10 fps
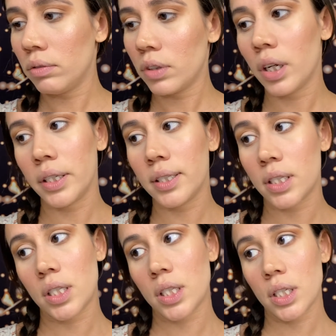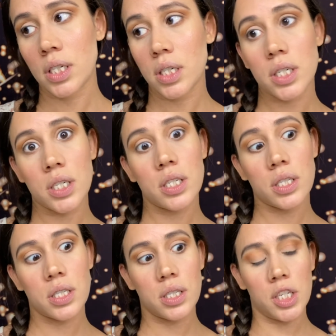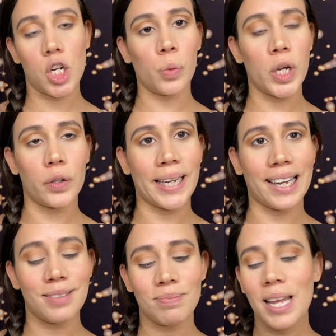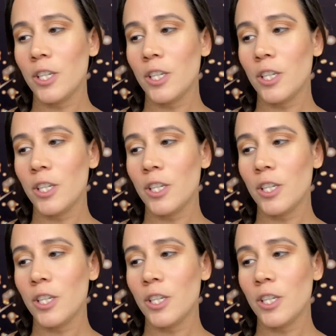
because you know we all need it.